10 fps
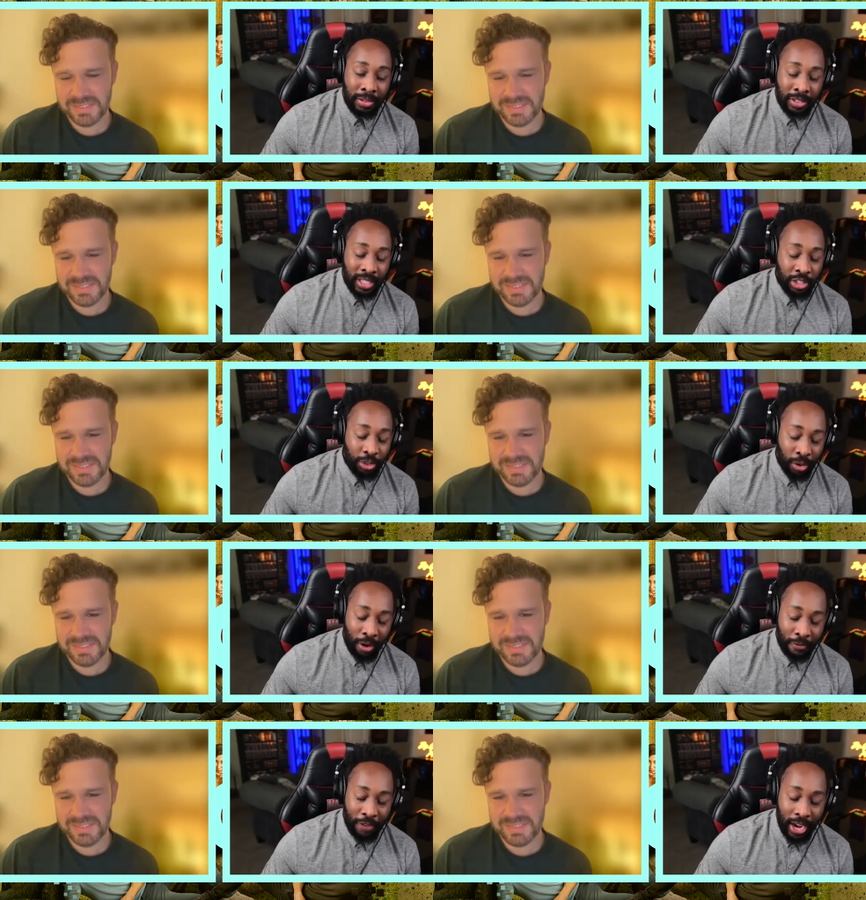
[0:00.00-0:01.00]
Speaker 1: since you
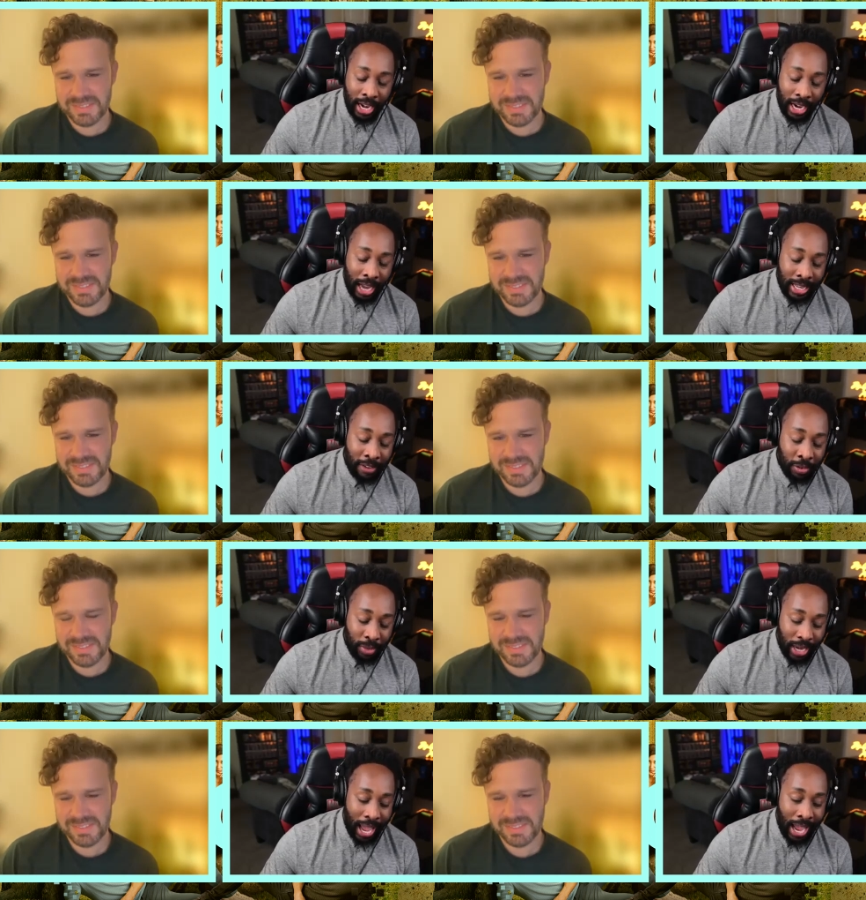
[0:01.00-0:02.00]
are a fan, I, I
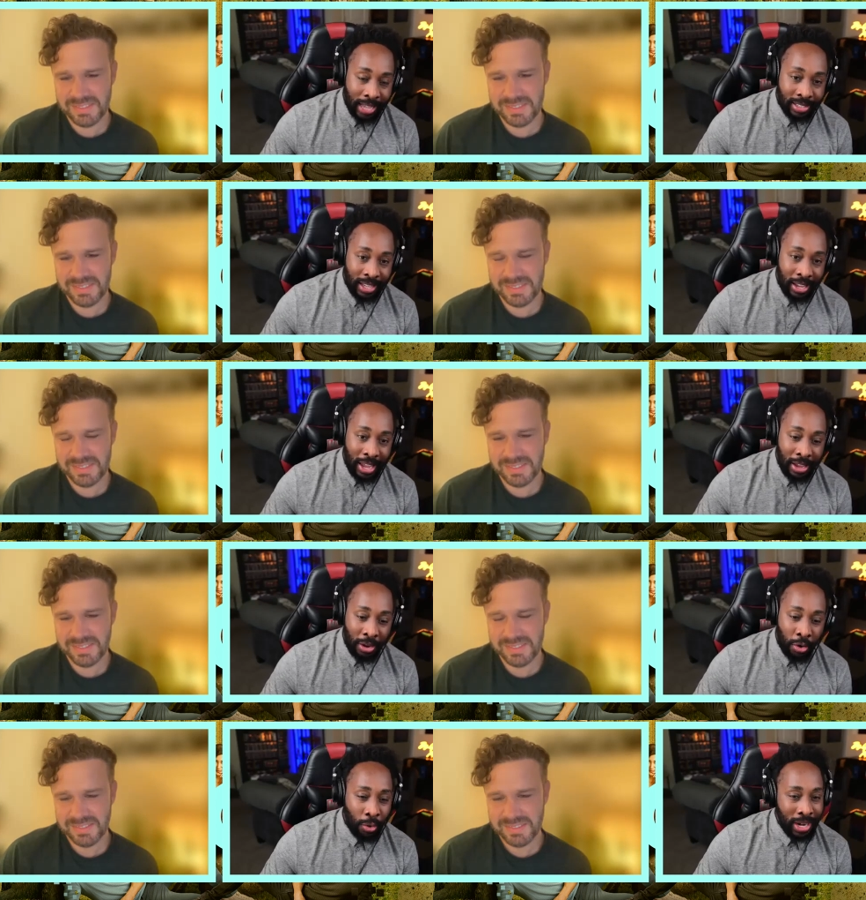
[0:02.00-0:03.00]
definitely want to ask, it,
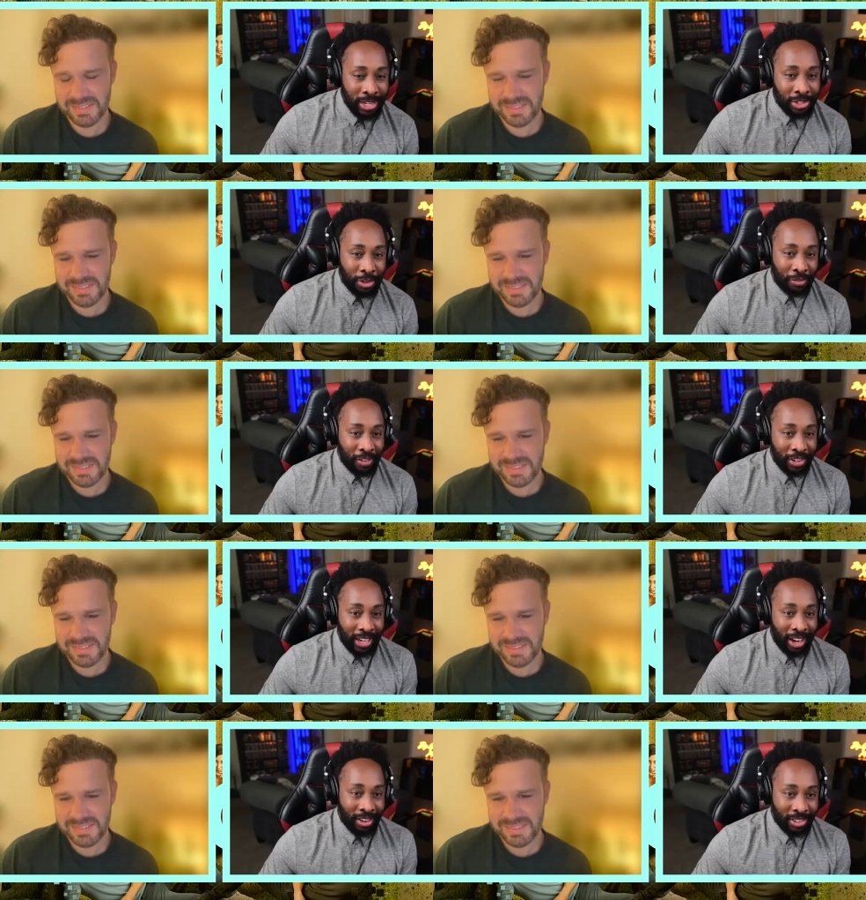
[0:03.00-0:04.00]
it, who is your favorite
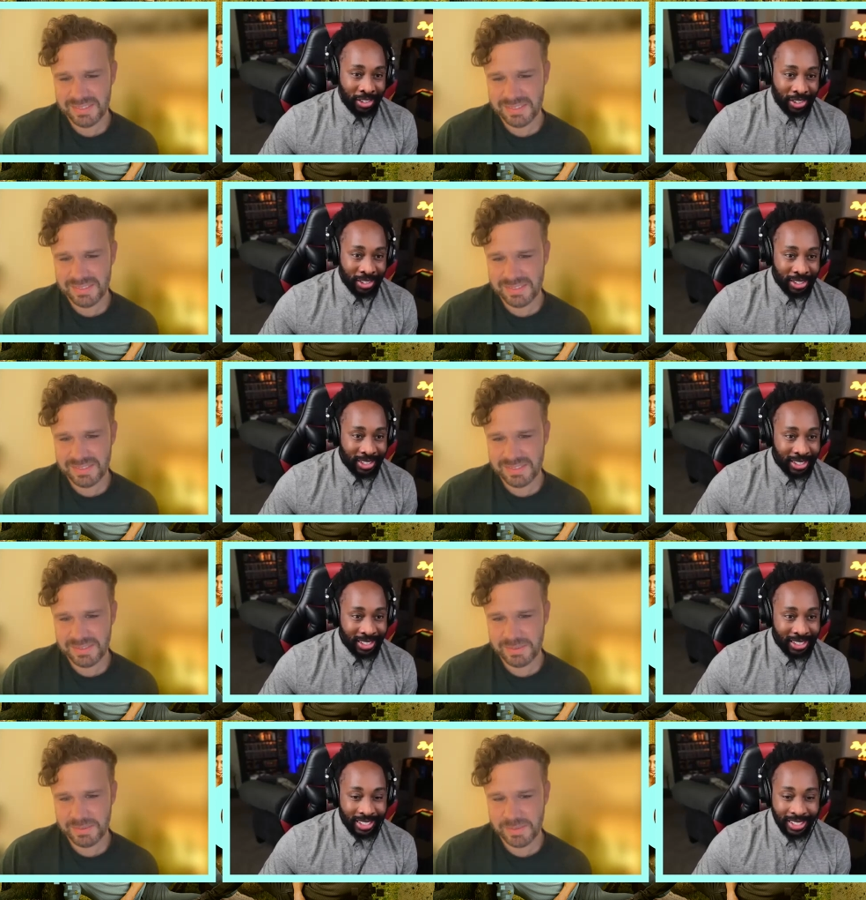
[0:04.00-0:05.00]
character?
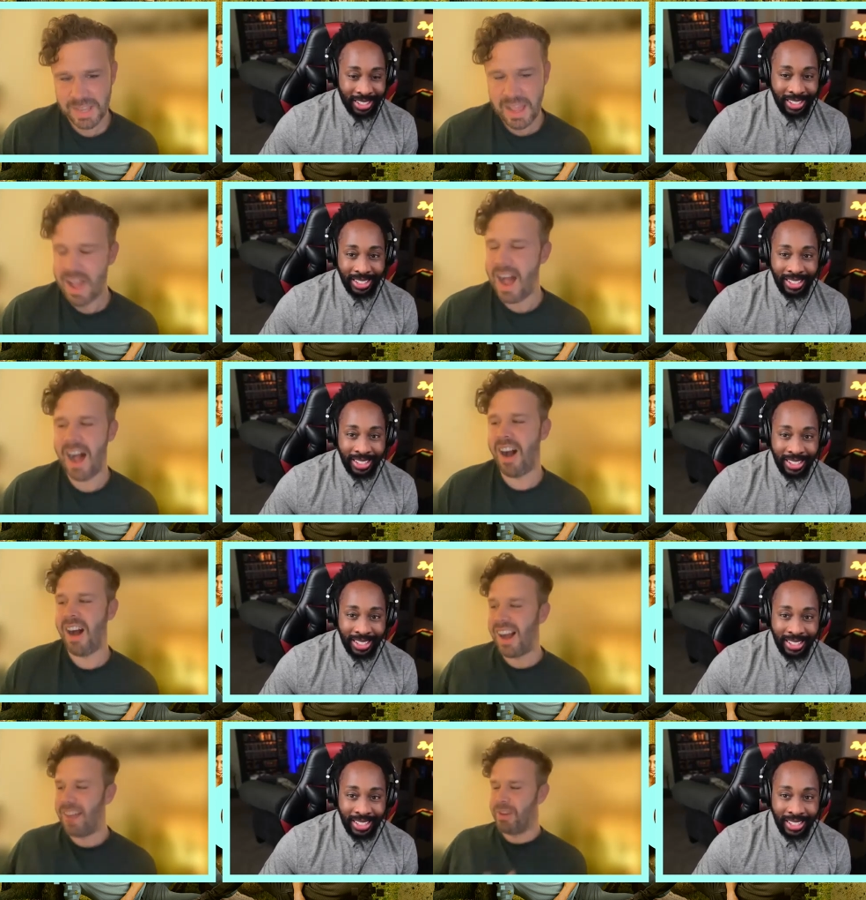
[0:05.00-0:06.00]

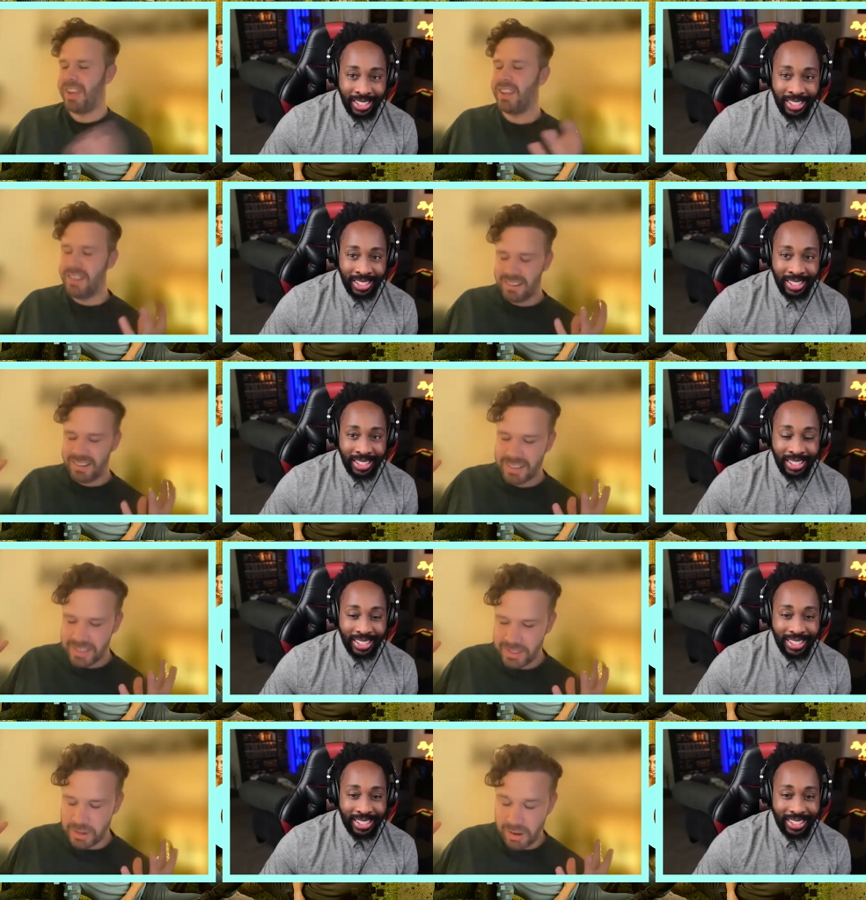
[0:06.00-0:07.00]
Speaker 2: Uh, I mean,
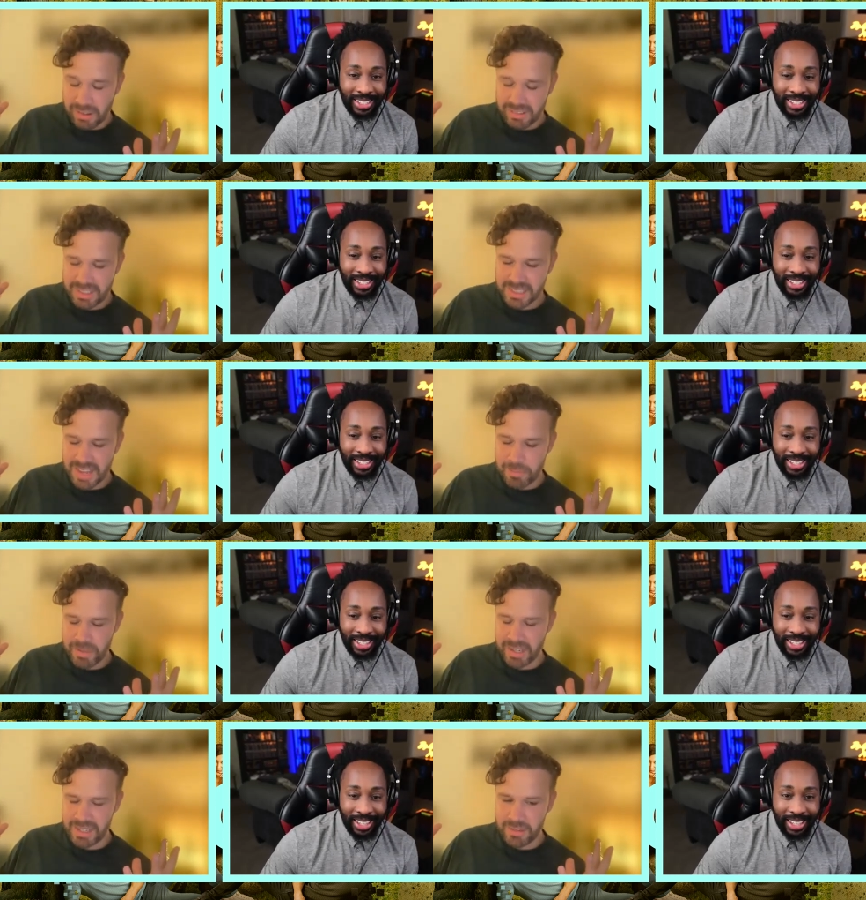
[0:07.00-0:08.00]
you know, it's
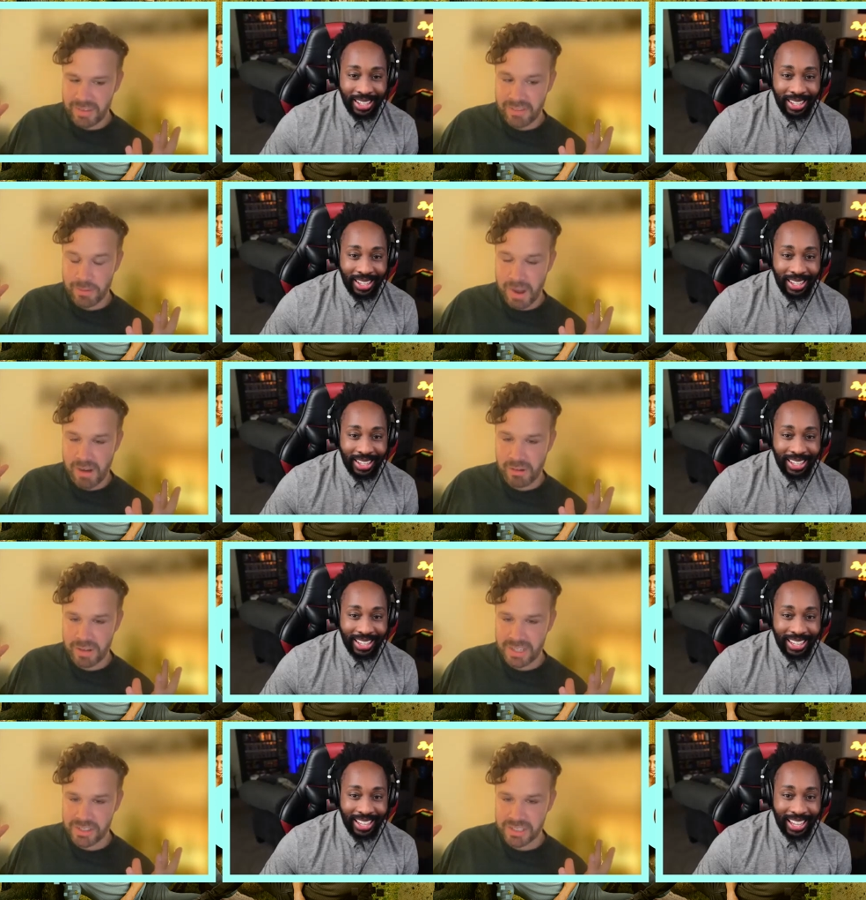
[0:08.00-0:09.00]
like picking your favorite Power
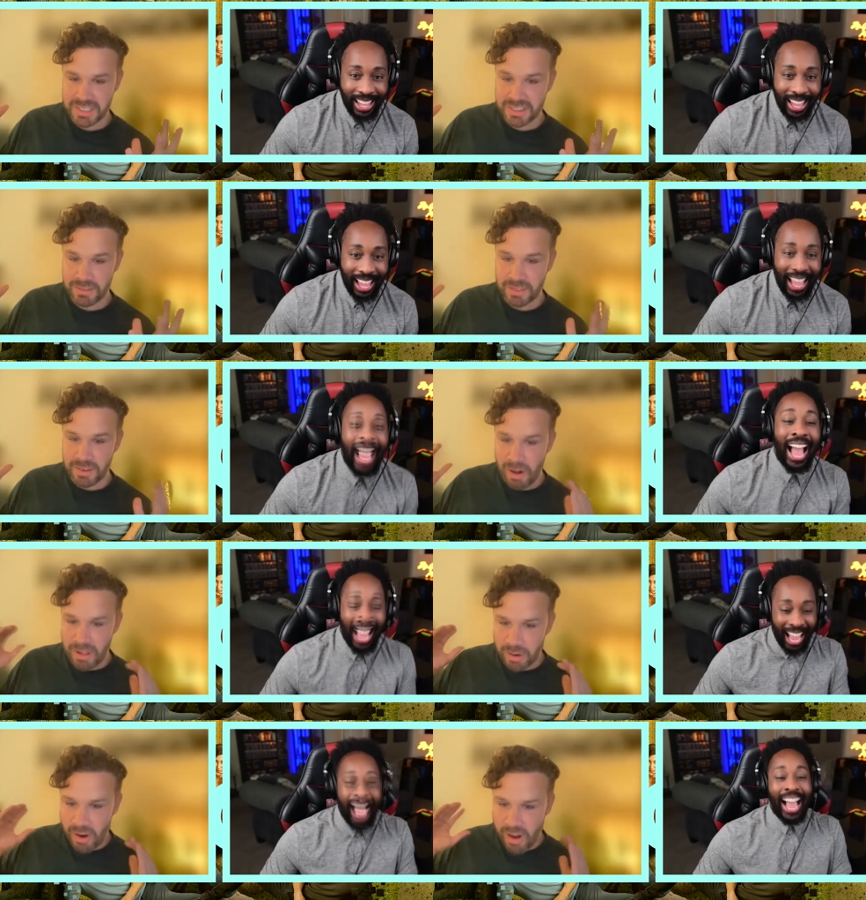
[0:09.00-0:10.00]
Rangers. They've, they've
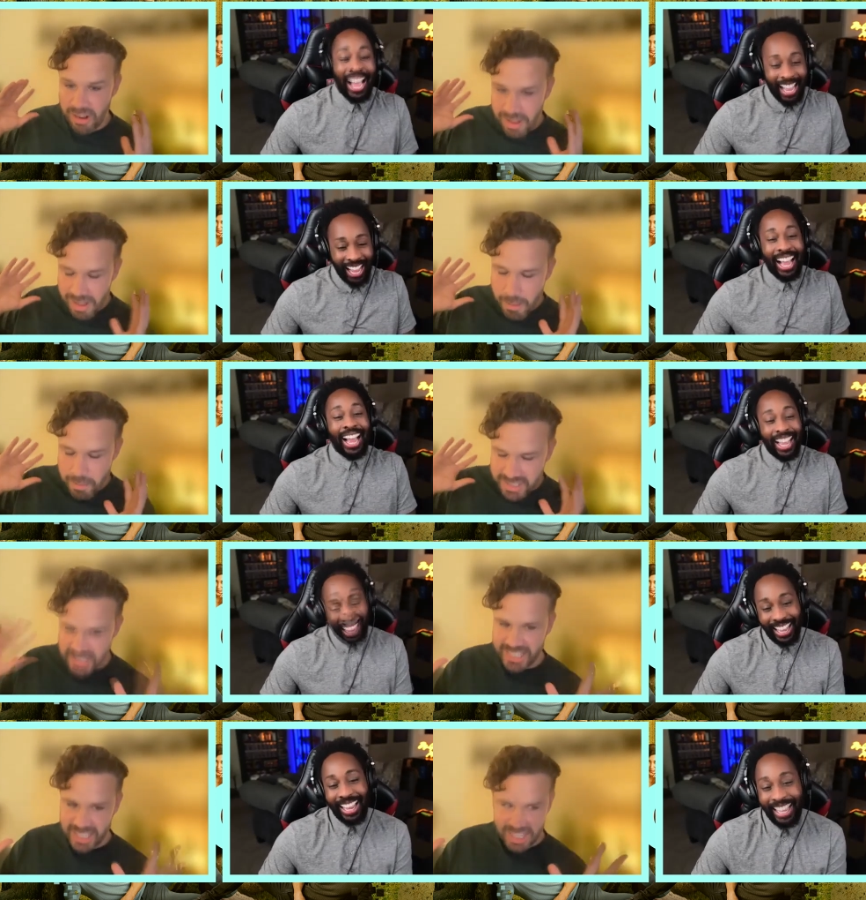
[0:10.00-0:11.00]
all got
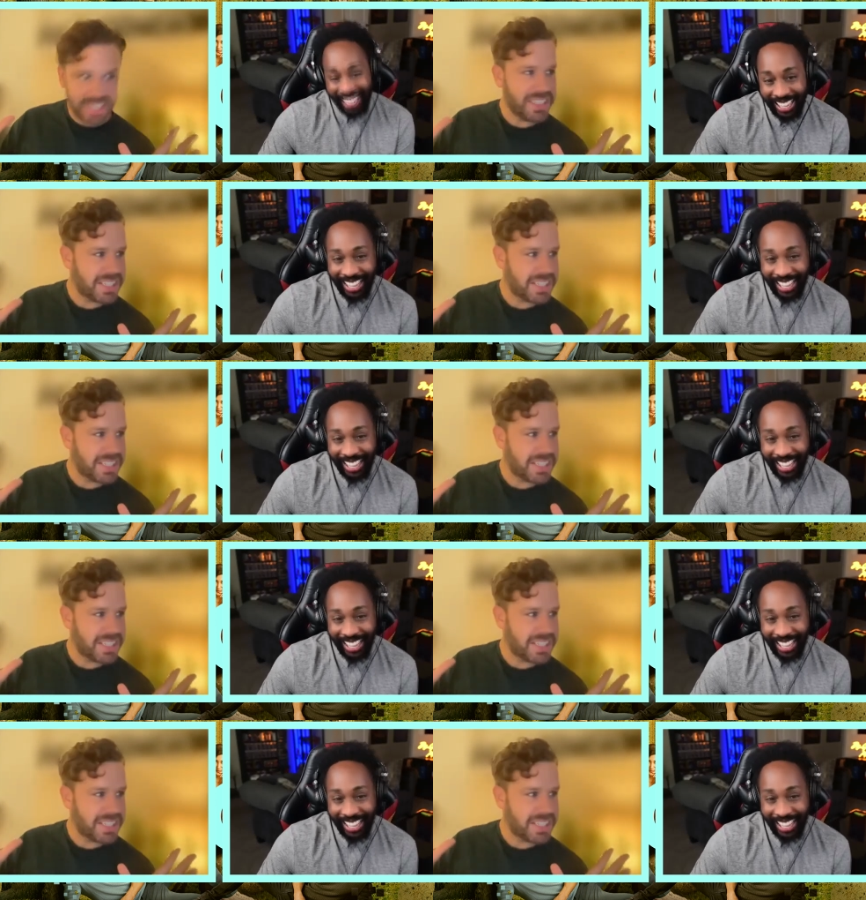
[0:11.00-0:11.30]
particular